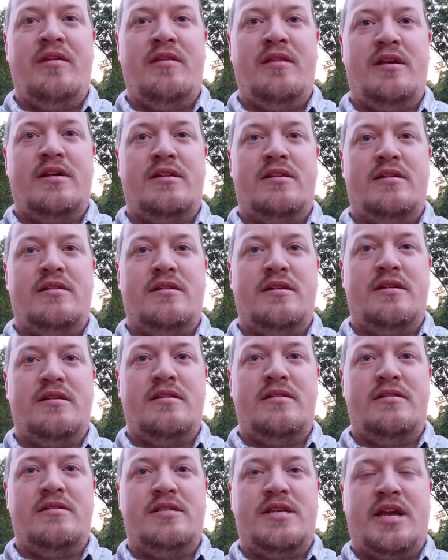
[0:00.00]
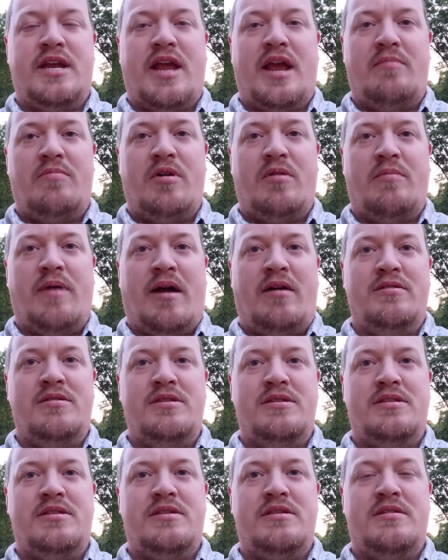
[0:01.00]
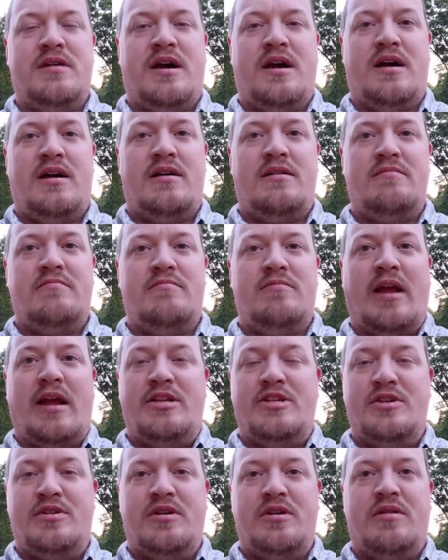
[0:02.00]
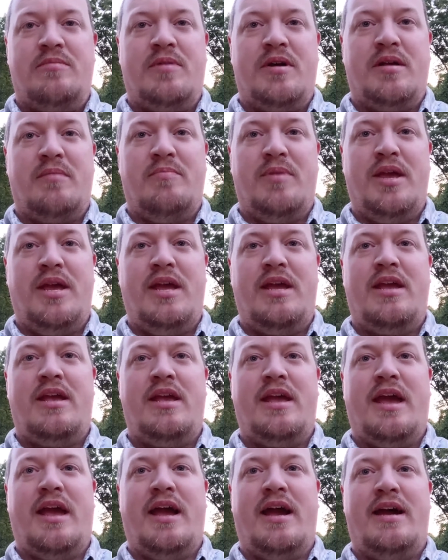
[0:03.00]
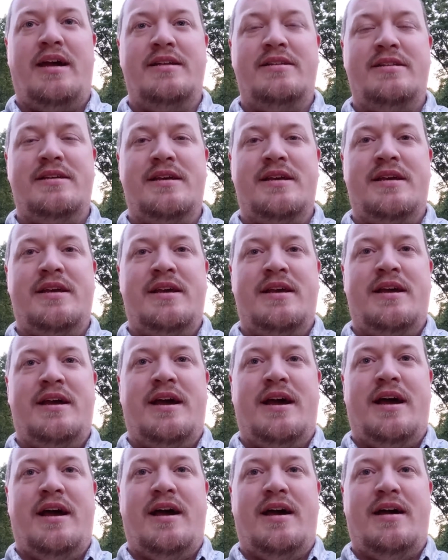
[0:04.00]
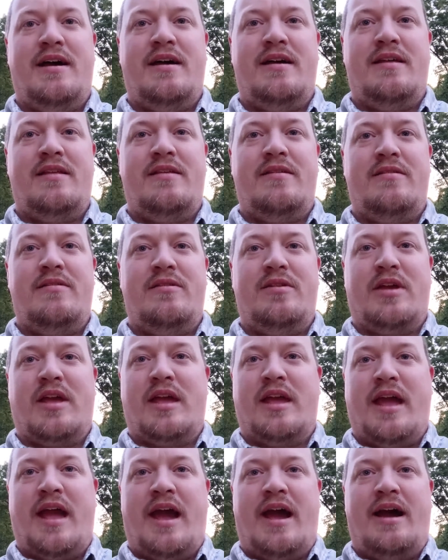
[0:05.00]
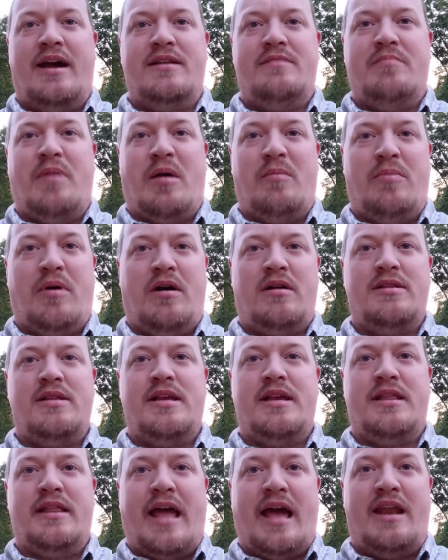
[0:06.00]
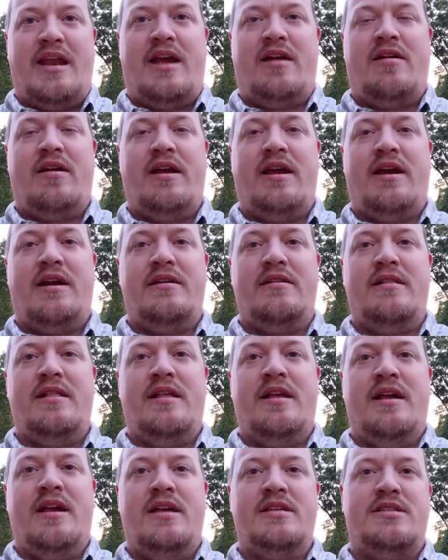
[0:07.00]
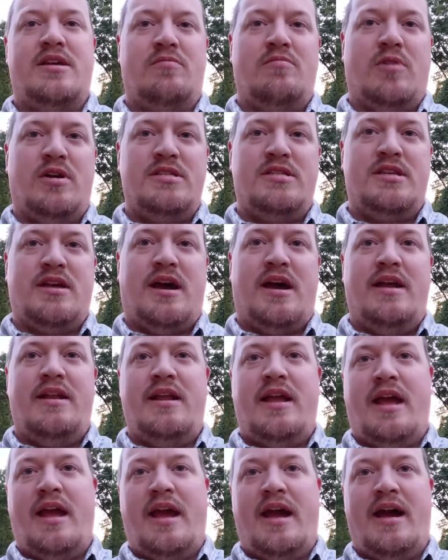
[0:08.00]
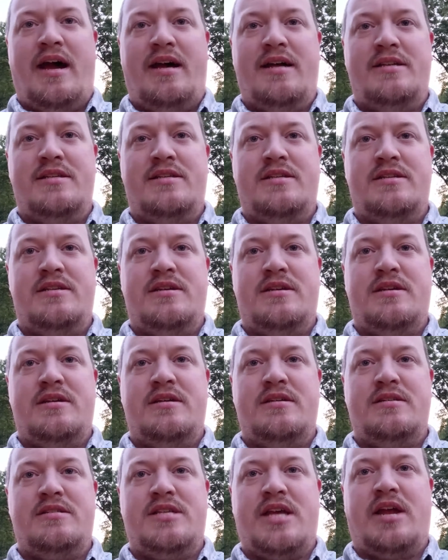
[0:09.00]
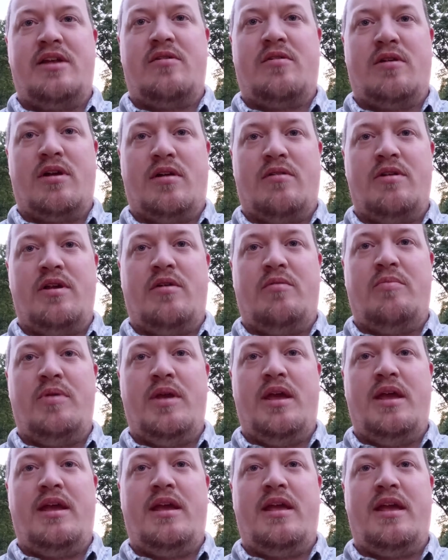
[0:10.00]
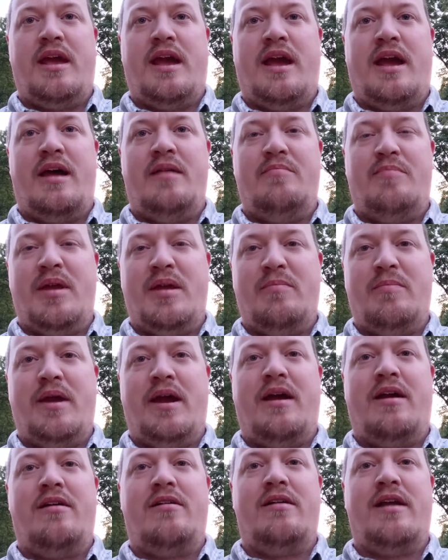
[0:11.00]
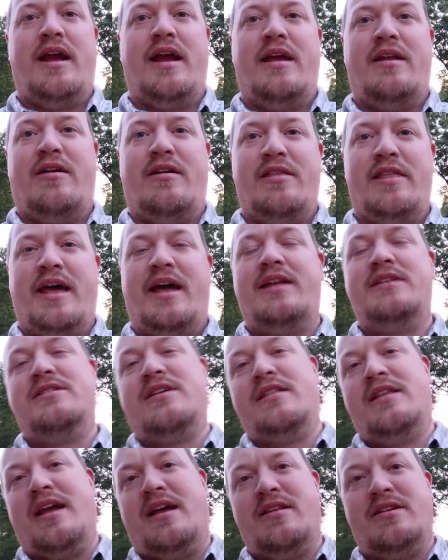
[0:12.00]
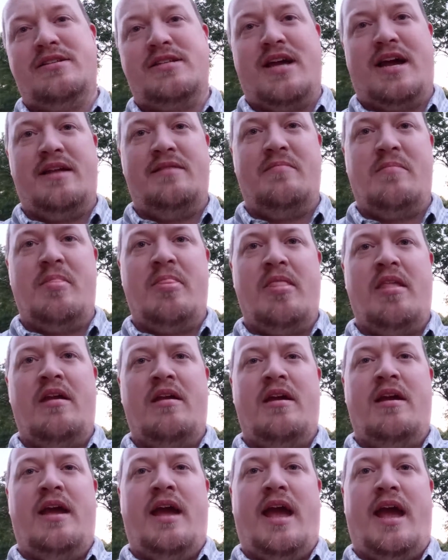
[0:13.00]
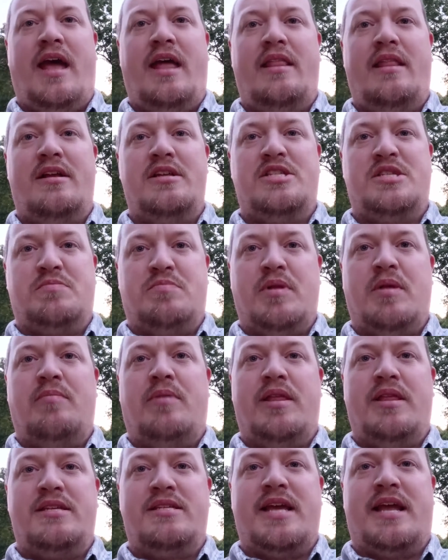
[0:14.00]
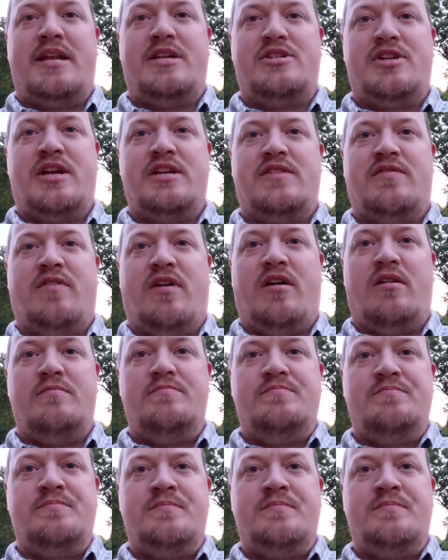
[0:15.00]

The San Gabriel Mountains, Rancho Cucamonga Peak, and looking at Mount Baldy in that area is on one side, and San Gorgonio Peak and Big Bear and all that is on the other side. And that's split by the San Andreas Fault.